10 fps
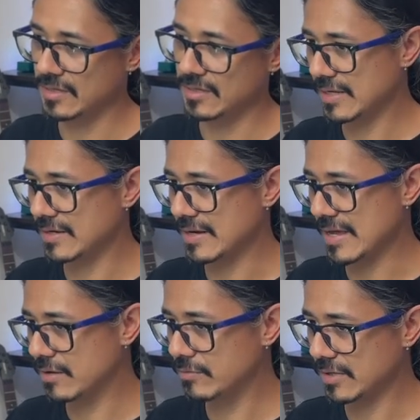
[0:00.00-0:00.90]
and
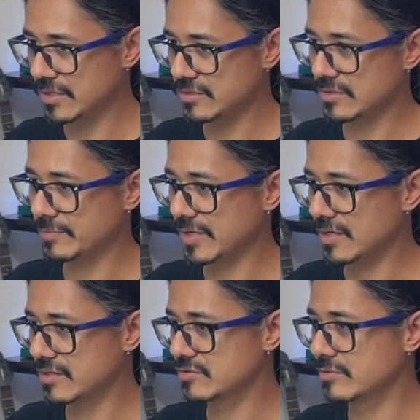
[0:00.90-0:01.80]
now I jump
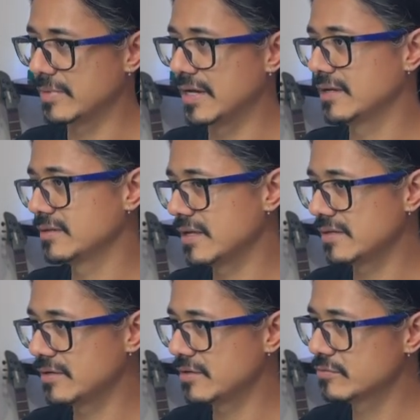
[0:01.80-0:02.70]
here to my
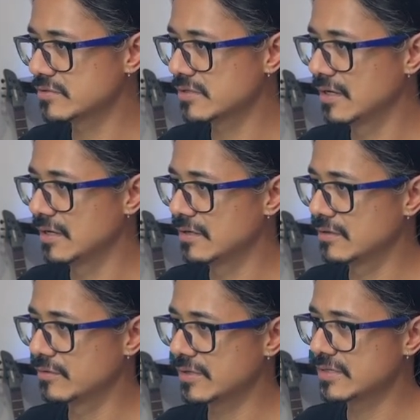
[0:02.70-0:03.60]
daily nodes,
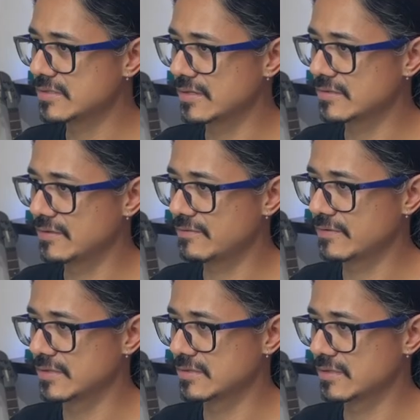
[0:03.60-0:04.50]
notice that it's
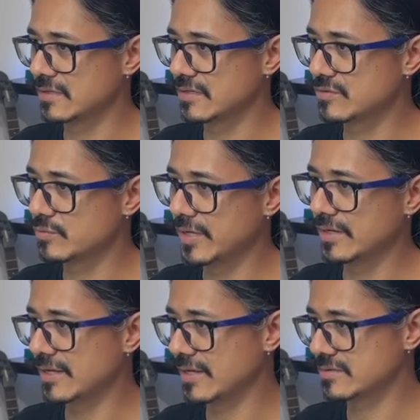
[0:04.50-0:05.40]
different. It's way
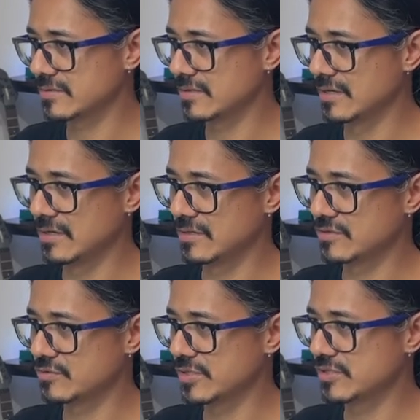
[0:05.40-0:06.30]
less. Let's
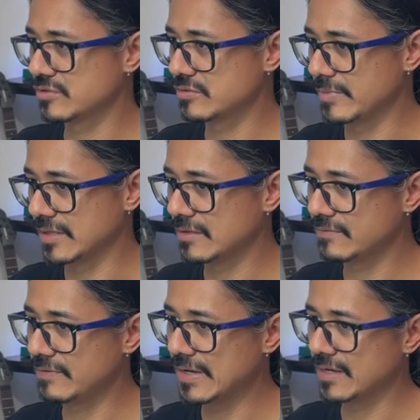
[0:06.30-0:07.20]
switch to my
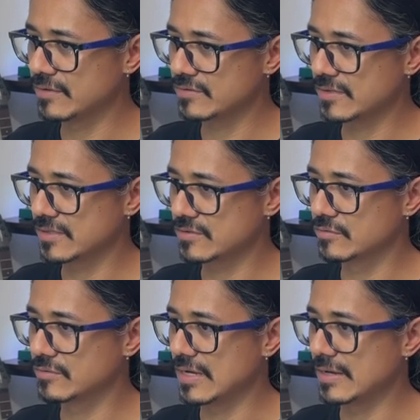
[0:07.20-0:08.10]
dotfiles. Let's
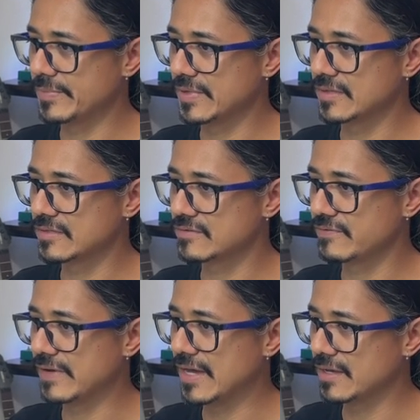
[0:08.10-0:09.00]
go up in this
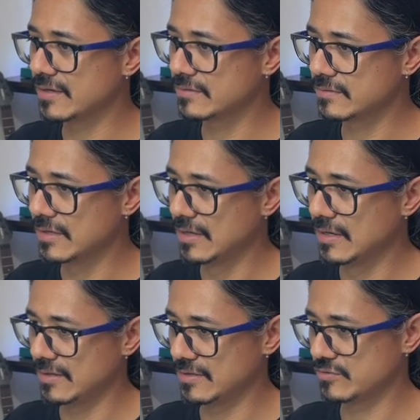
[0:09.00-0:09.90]
file.
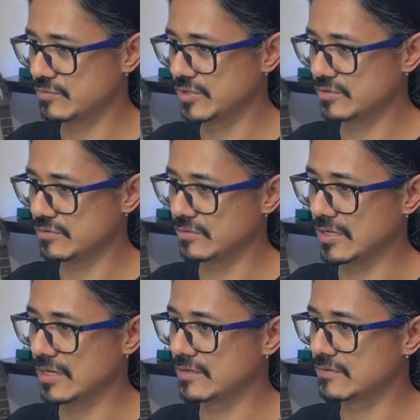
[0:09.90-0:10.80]
Let's switch to the
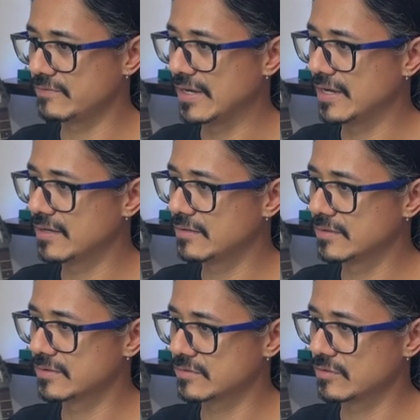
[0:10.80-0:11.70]
other file.
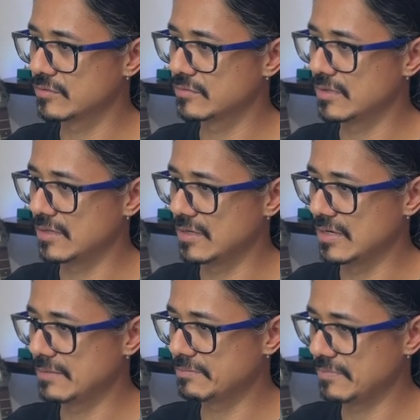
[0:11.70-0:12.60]
Let's go
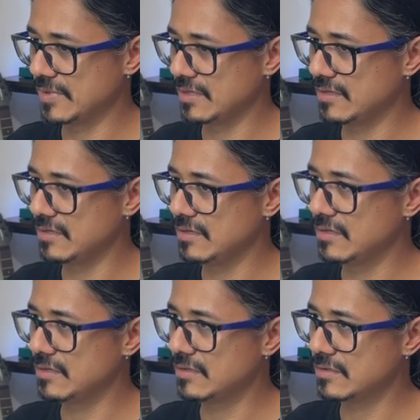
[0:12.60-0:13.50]
up
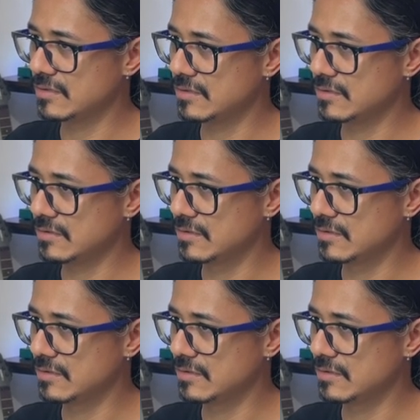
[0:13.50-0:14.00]
here.